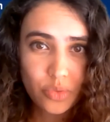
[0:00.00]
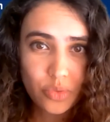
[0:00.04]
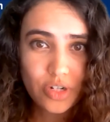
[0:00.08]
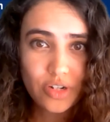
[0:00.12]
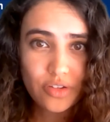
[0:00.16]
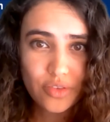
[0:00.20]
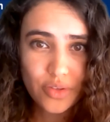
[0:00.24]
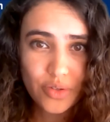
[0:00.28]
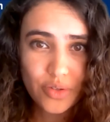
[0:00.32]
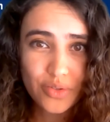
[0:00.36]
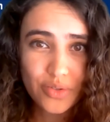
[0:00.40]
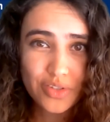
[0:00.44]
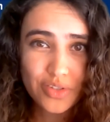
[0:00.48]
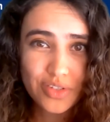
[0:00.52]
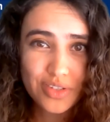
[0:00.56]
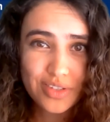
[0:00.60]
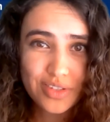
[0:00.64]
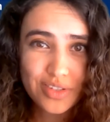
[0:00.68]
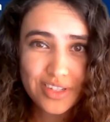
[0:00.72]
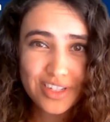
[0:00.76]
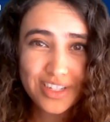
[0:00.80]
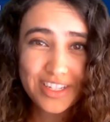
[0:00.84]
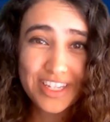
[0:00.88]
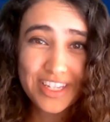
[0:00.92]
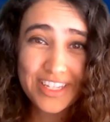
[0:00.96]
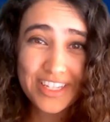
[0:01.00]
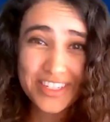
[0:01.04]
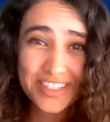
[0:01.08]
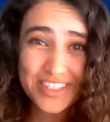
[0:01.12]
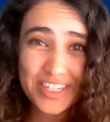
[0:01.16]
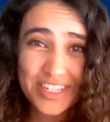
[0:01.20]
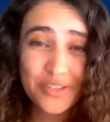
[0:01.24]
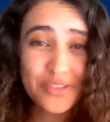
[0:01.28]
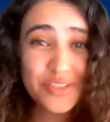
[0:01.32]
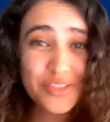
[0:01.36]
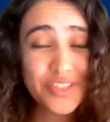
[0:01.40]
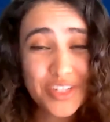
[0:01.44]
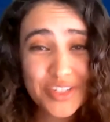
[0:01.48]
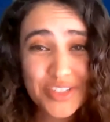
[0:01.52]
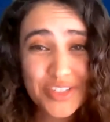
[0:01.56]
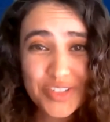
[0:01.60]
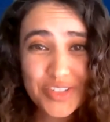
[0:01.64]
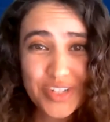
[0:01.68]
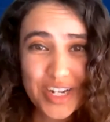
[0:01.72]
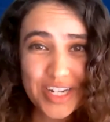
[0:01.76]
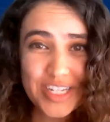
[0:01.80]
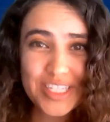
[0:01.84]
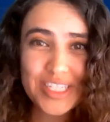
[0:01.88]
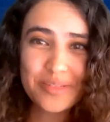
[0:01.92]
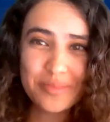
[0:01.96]
one of those. Again, I would talk
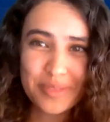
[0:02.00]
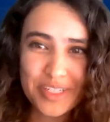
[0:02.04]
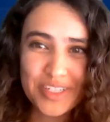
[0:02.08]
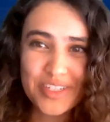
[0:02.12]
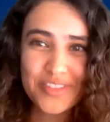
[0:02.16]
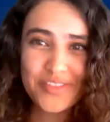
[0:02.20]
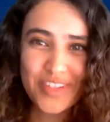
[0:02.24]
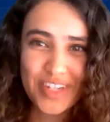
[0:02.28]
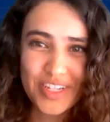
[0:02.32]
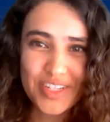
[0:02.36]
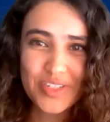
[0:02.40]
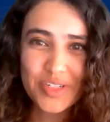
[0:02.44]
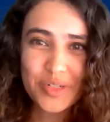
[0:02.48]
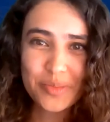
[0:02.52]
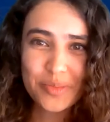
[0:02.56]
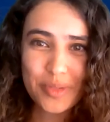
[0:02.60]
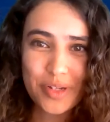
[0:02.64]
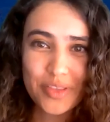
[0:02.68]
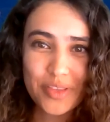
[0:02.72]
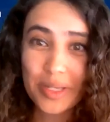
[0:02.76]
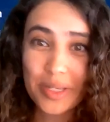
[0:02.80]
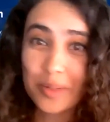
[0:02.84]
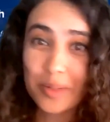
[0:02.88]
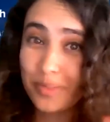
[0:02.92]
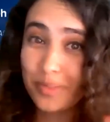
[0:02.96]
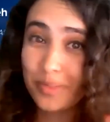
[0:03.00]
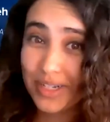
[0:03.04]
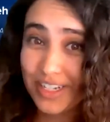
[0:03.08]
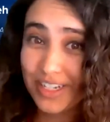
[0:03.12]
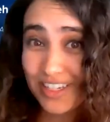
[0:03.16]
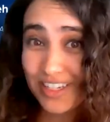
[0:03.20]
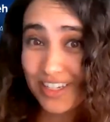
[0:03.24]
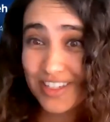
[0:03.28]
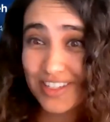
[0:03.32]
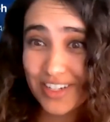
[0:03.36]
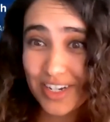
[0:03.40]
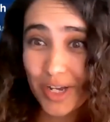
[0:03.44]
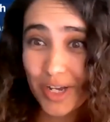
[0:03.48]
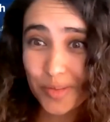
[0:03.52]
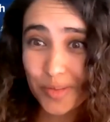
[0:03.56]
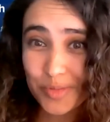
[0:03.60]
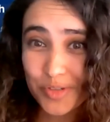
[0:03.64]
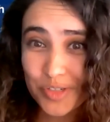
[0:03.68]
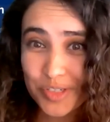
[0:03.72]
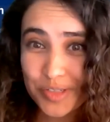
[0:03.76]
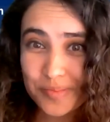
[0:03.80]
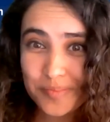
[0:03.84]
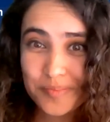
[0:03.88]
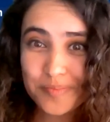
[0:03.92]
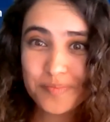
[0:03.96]
to your academic advisor about that, but it is an
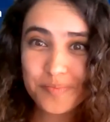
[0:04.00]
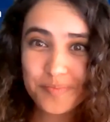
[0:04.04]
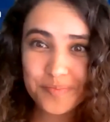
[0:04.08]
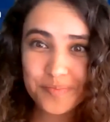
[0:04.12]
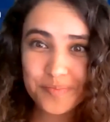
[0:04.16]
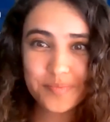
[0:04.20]
option.